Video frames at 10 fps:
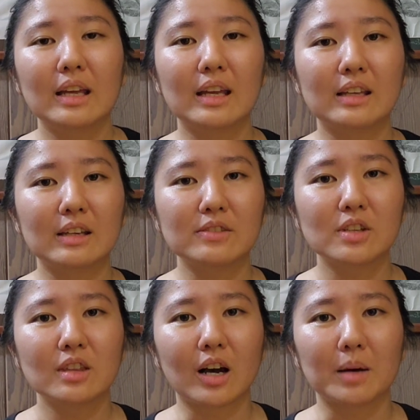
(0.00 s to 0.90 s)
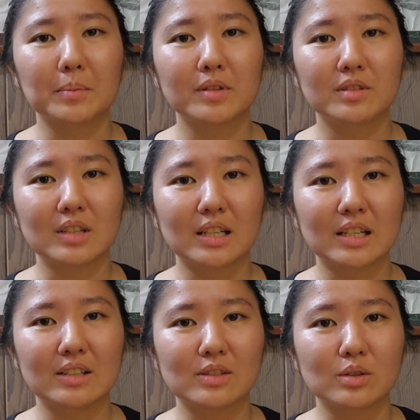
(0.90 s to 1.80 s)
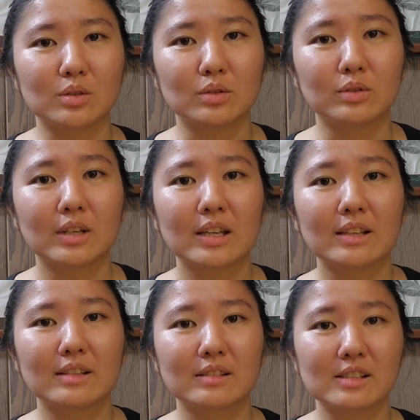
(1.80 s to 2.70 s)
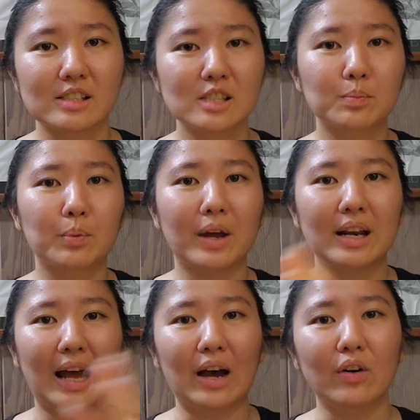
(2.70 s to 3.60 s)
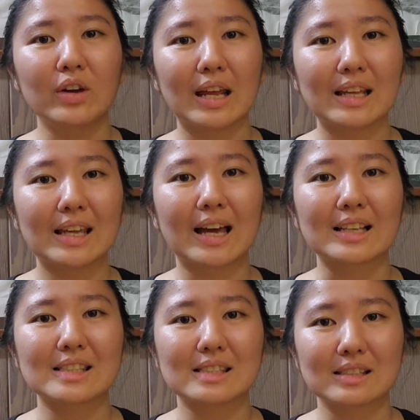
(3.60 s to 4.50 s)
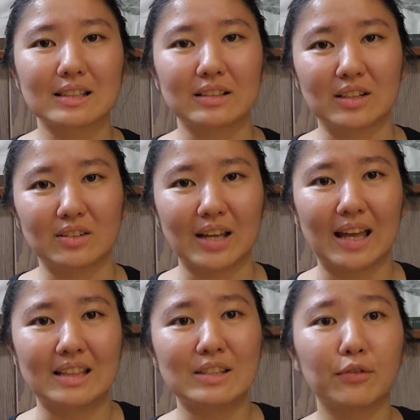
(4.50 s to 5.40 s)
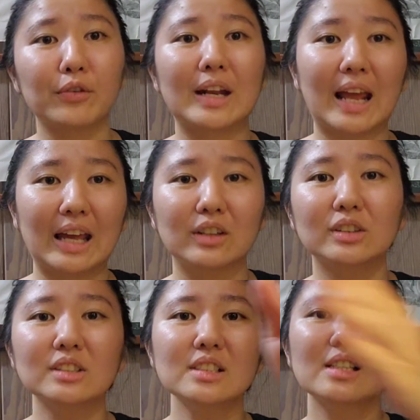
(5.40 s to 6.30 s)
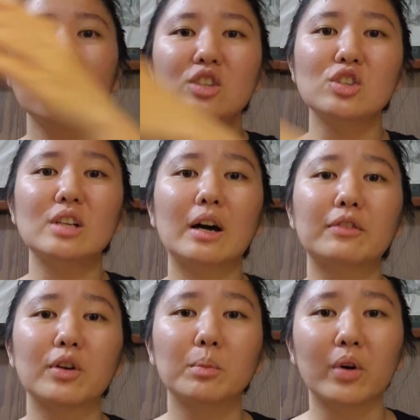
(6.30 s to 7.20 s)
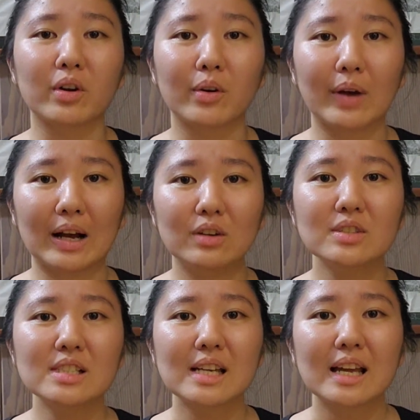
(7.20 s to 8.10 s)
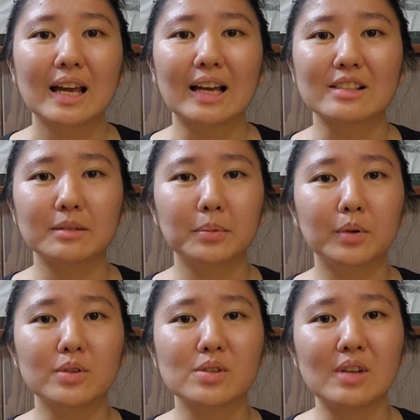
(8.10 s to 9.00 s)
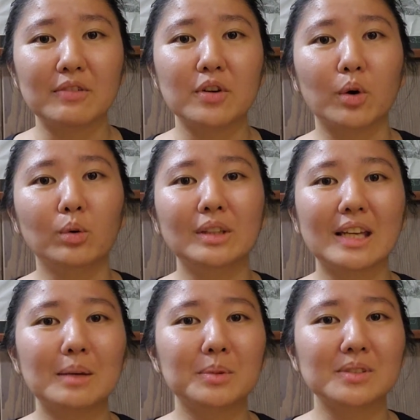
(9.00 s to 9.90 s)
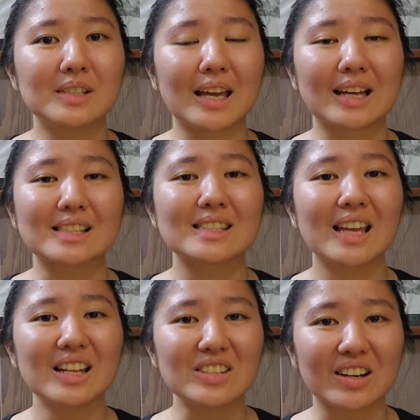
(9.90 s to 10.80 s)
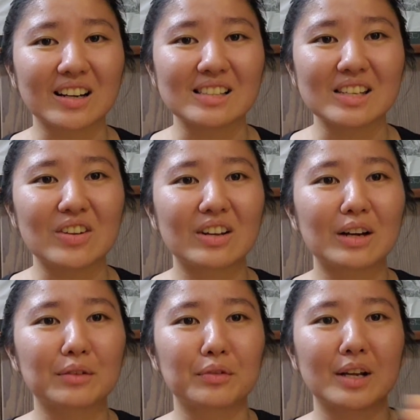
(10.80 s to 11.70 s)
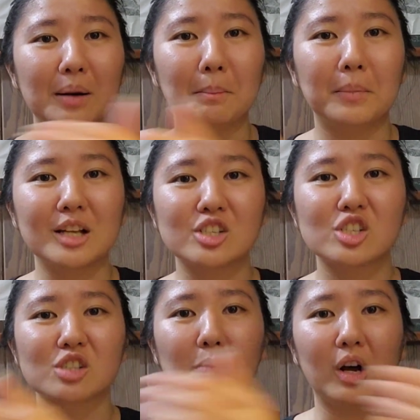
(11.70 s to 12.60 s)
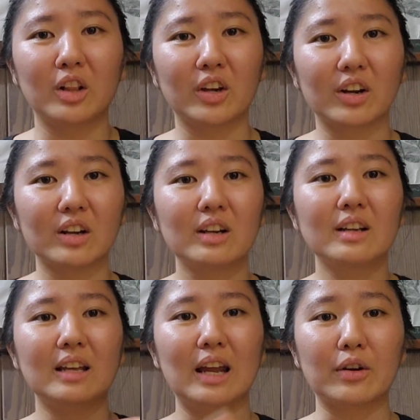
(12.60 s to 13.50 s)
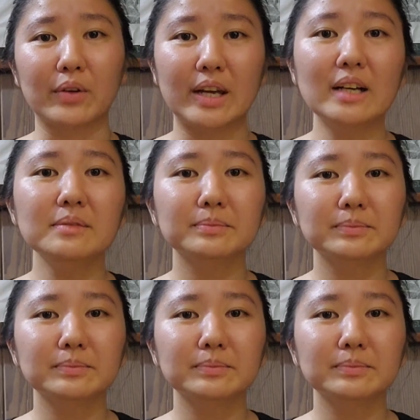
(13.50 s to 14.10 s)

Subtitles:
it gives you the opportunity to spread out and cast and different angles to cover more ground, as opposed to if you're only able to cast 10 yards and you're covering a much smaller area.